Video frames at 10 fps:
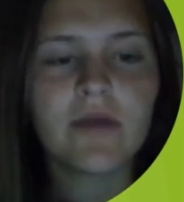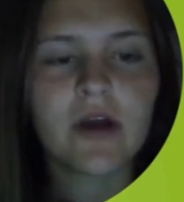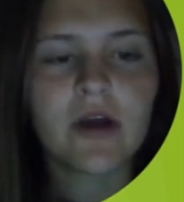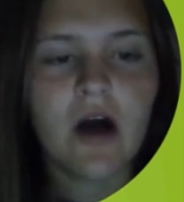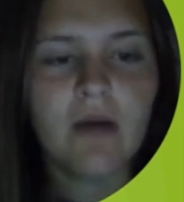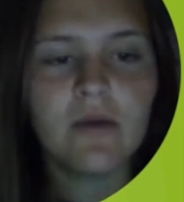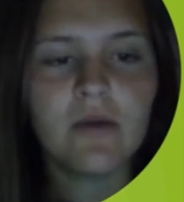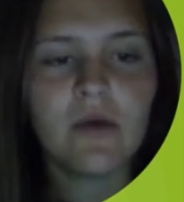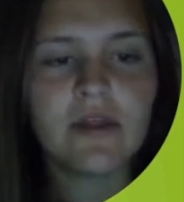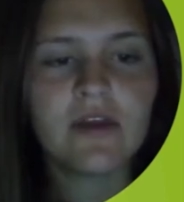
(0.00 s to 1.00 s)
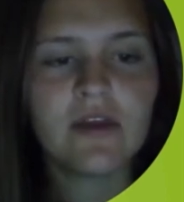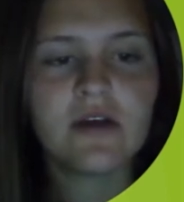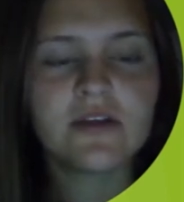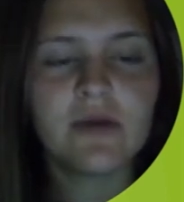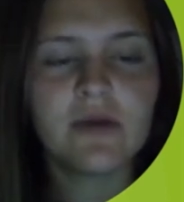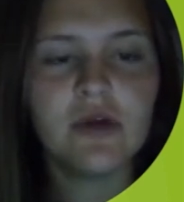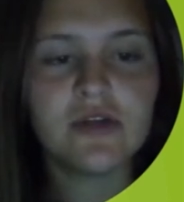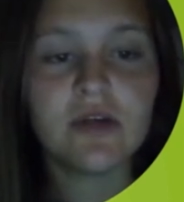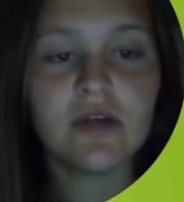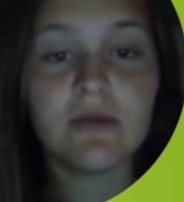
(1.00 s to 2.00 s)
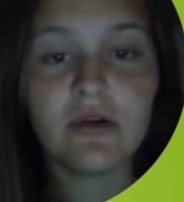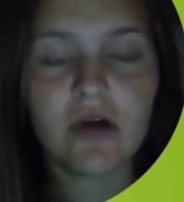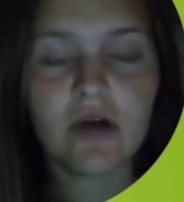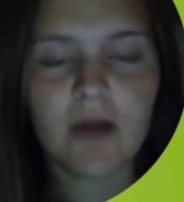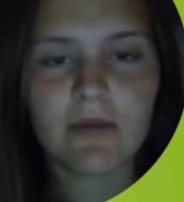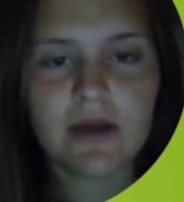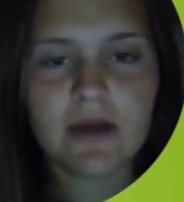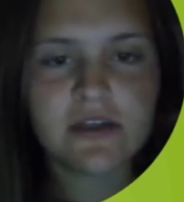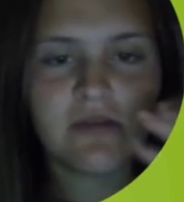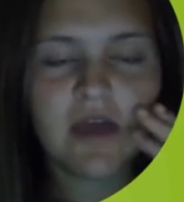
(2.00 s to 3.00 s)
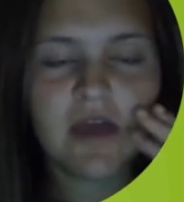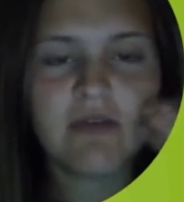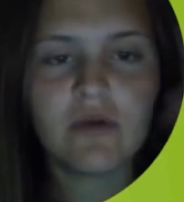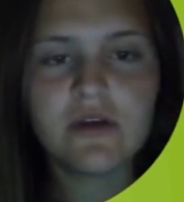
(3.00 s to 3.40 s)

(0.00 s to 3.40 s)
common with someone who's immunocompromised. So if they have one